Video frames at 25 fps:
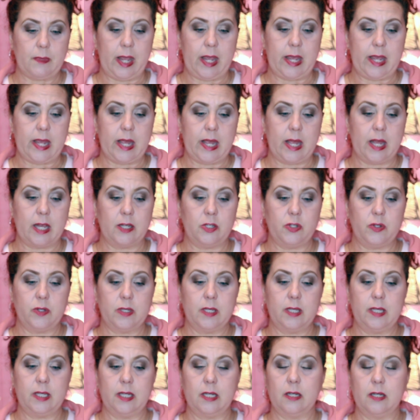and you
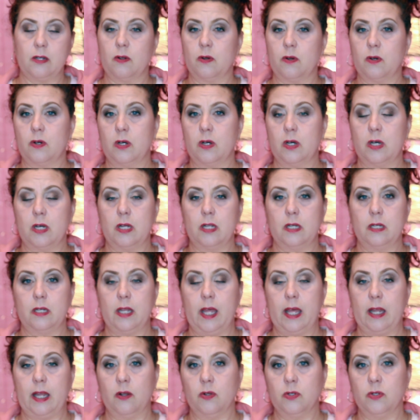can get it on
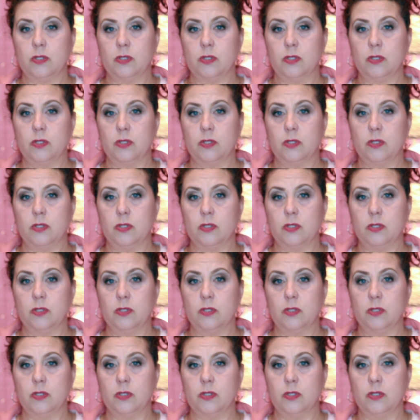at